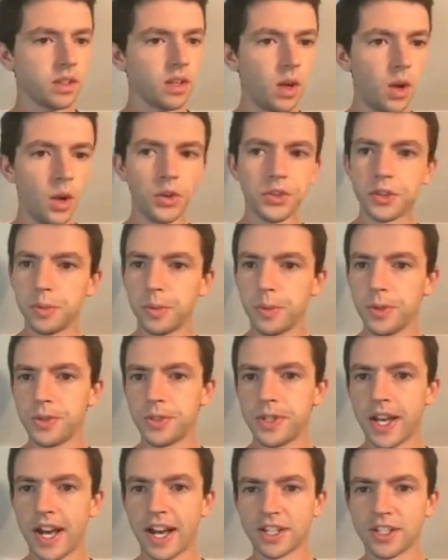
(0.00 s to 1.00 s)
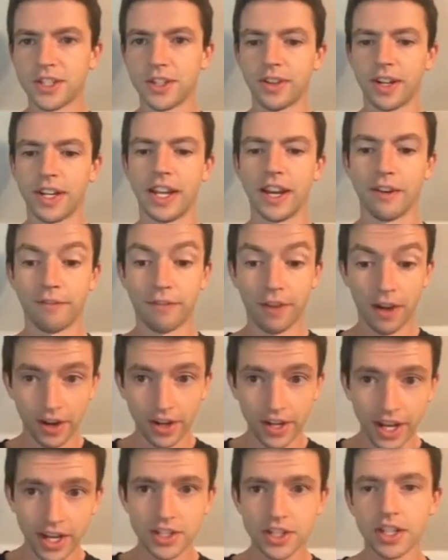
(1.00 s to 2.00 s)
ultra boost action right here
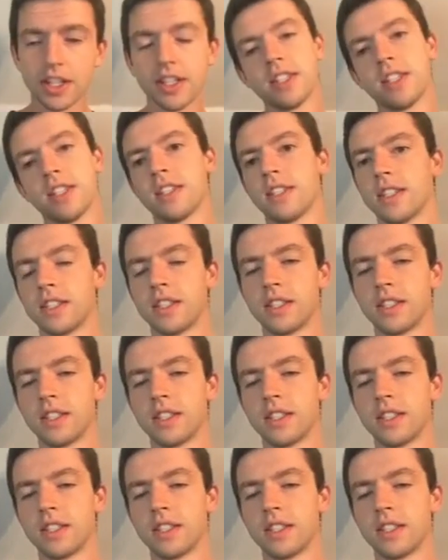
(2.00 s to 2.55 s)
variations